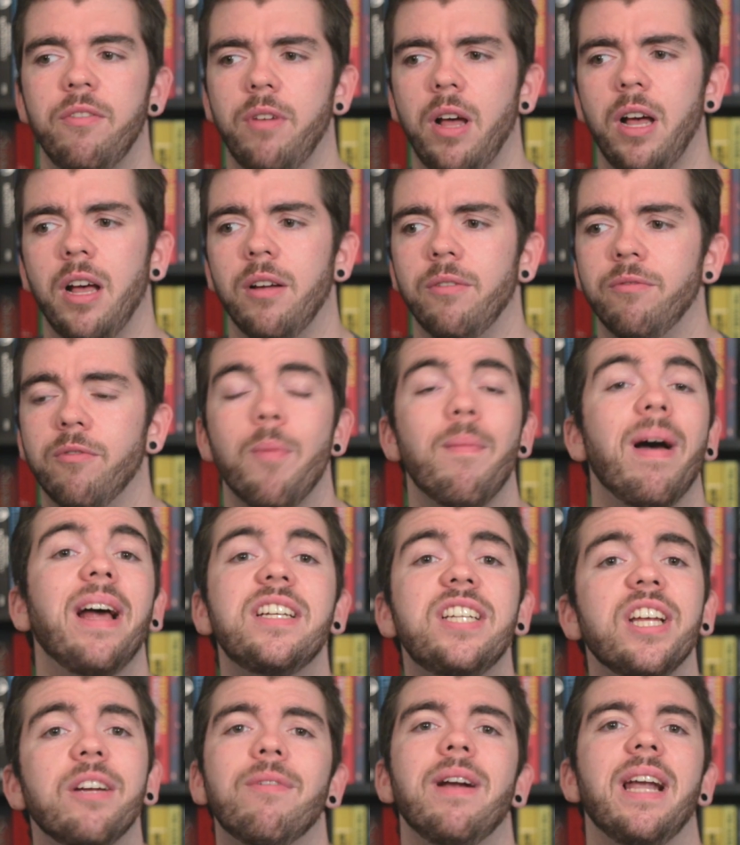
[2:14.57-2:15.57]

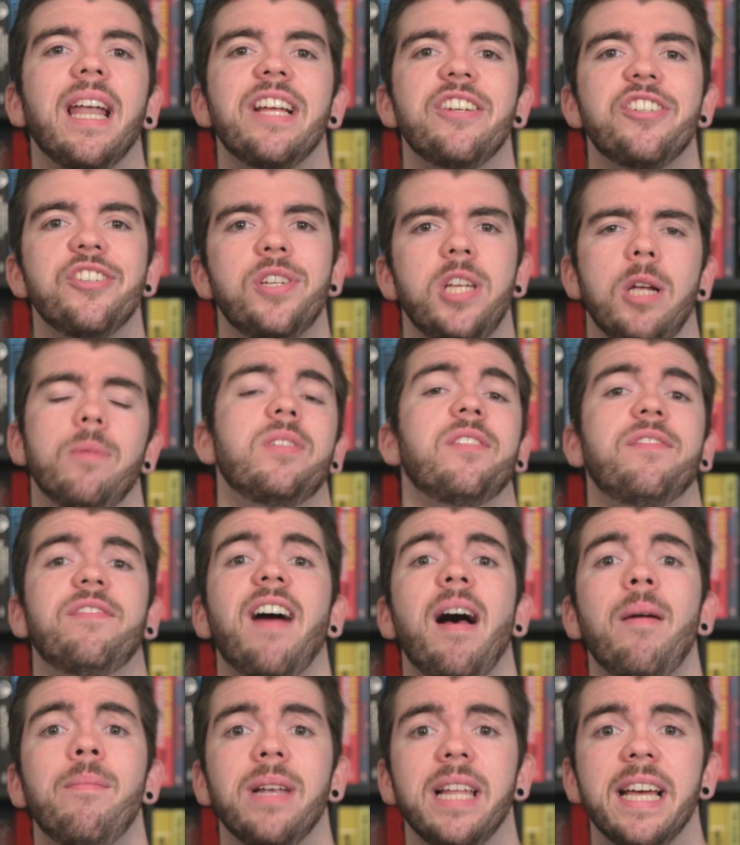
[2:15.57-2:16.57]
romantic relationships,
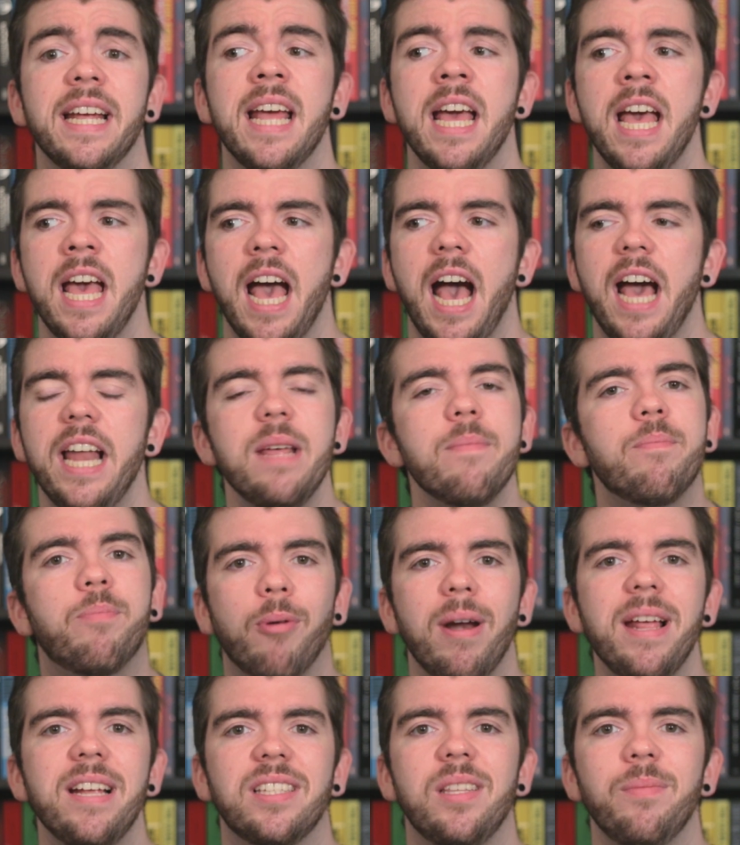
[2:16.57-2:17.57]
family, and it
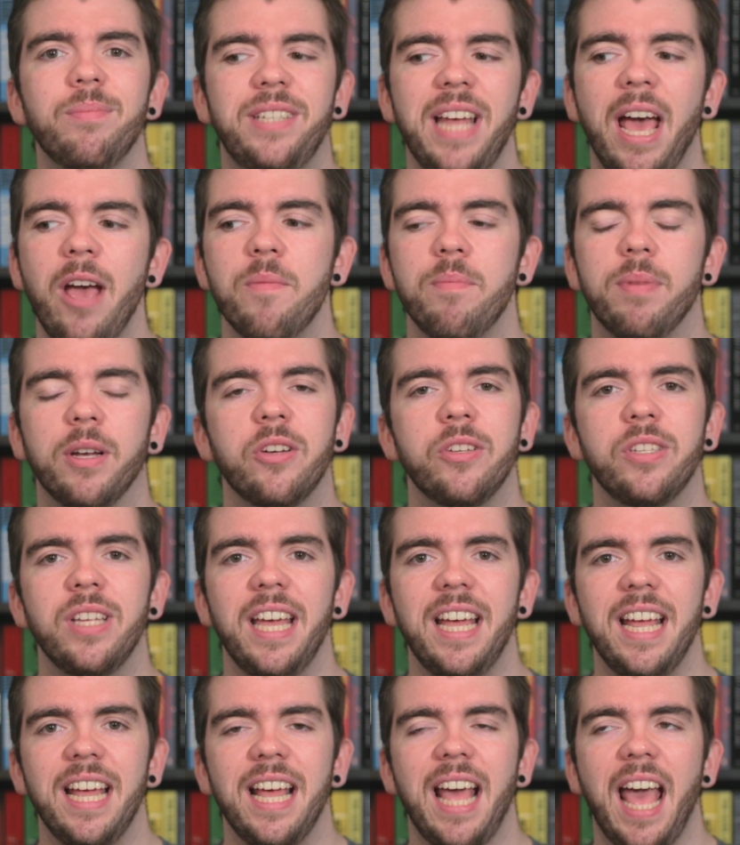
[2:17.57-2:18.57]
breaks them down because
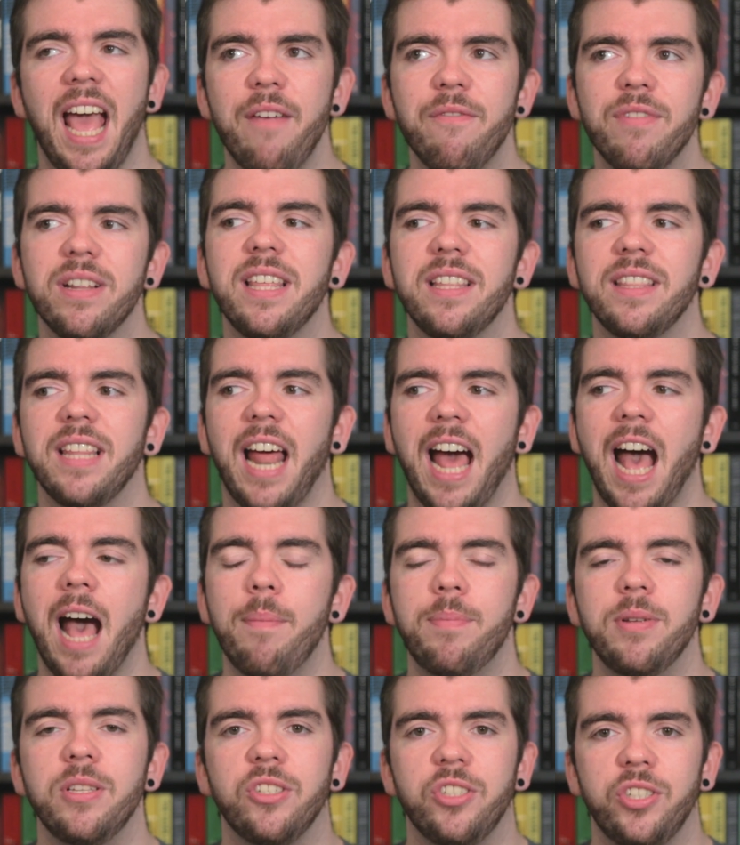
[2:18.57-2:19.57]
everything that
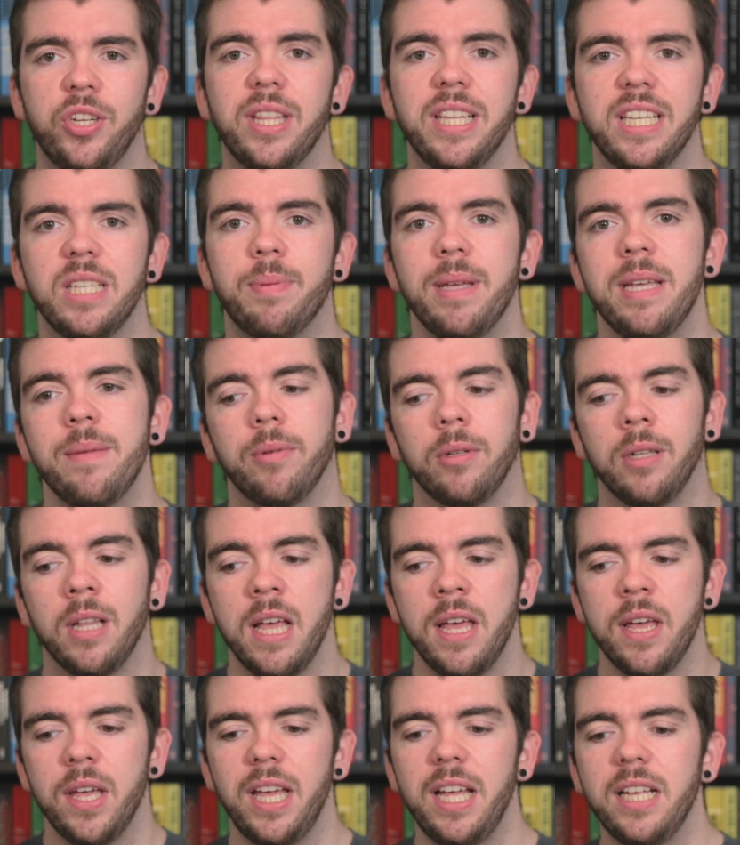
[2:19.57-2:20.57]
happens to these people
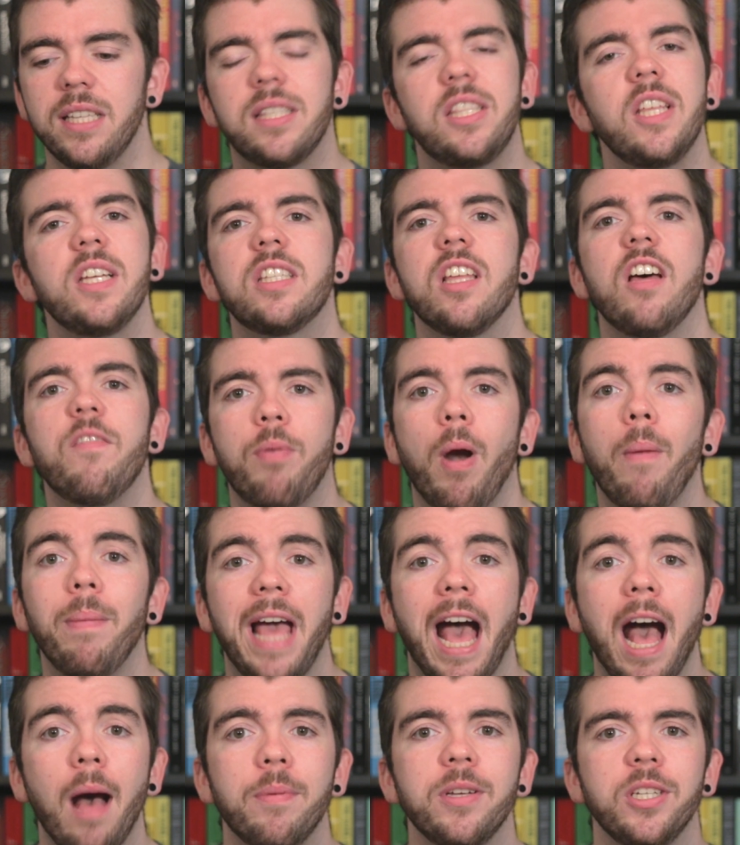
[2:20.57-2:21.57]
is things that have
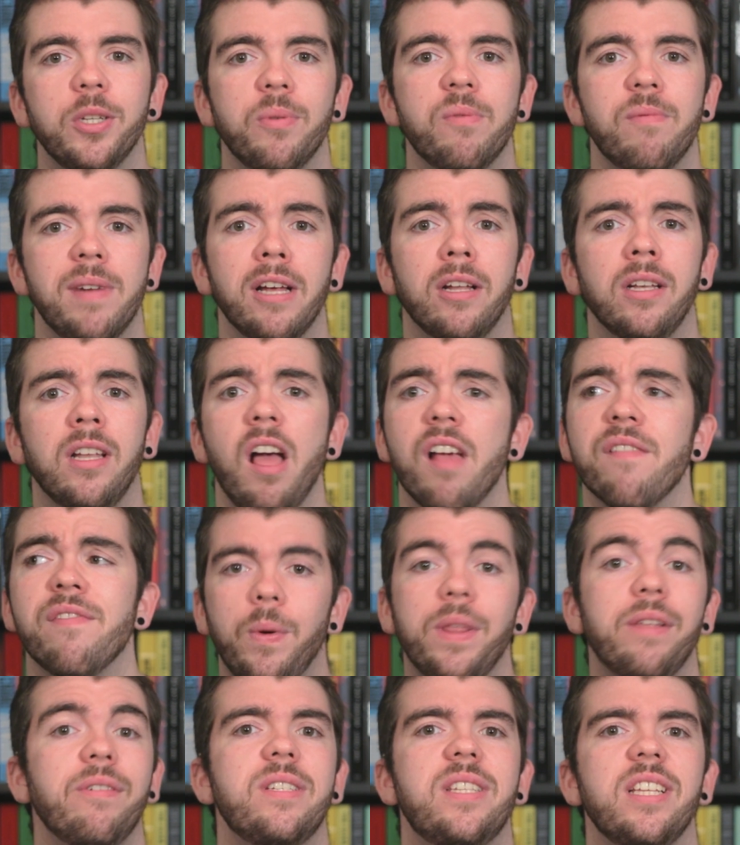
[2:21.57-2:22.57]
probably happened to you in real life,
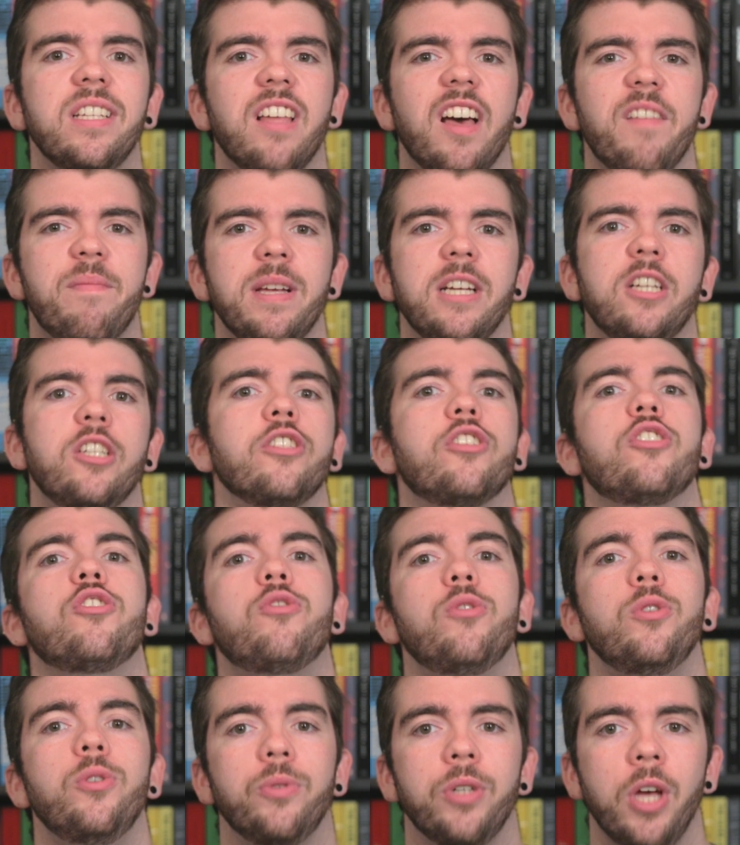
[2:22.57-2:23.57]
whether it's things that have been
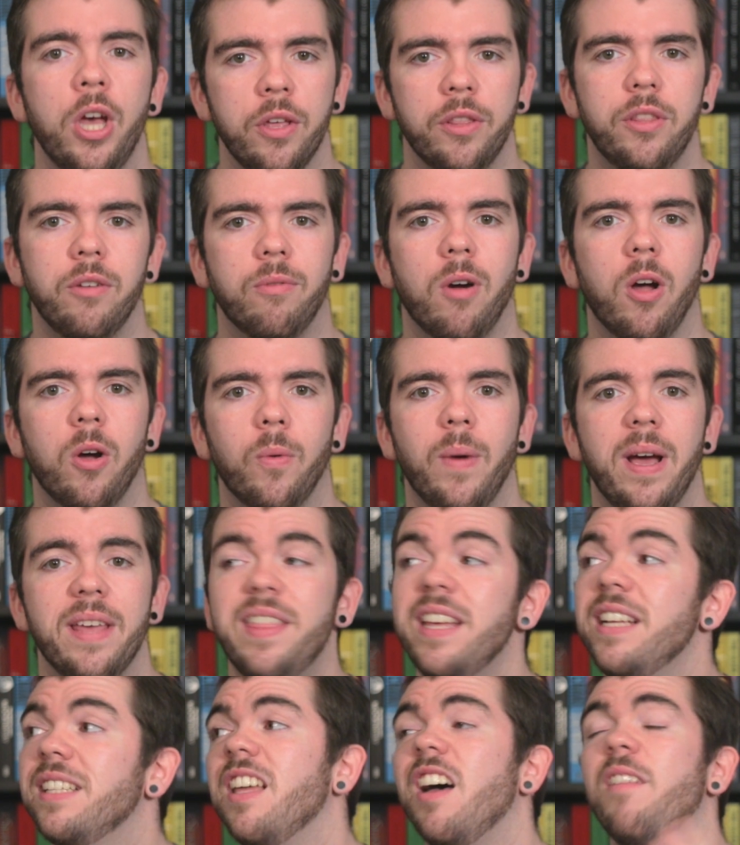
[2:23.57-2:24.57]
construed the wrong way,
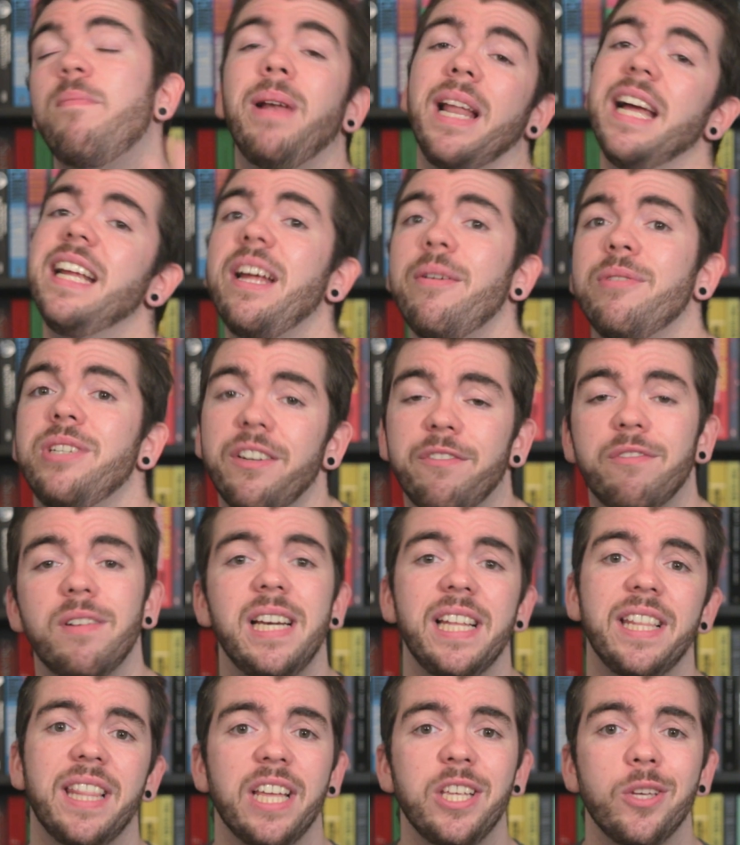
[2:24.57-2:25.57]
things that have played out
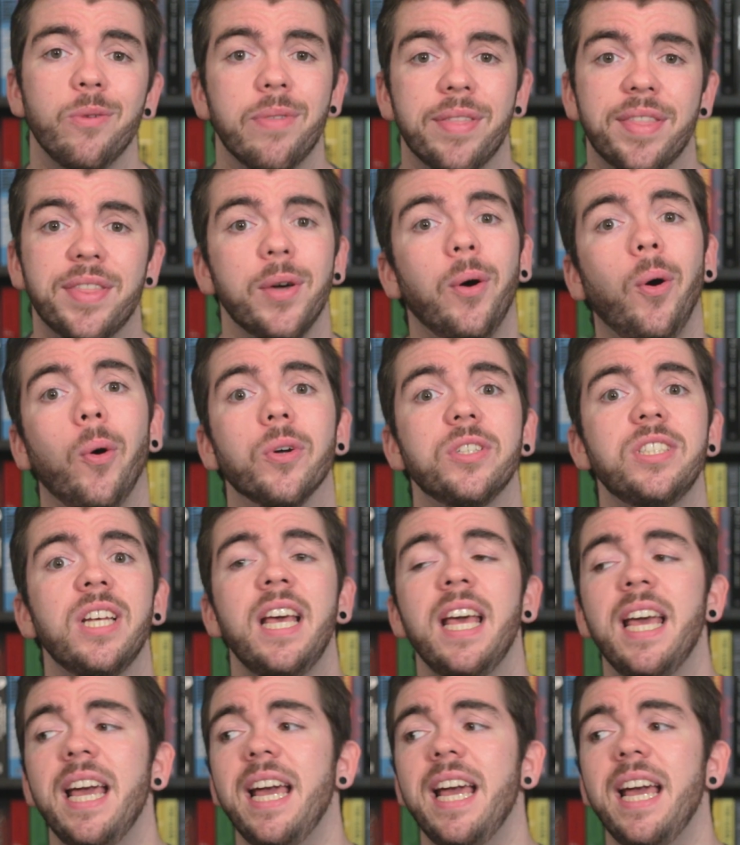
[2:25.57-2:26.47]
differently than you thought.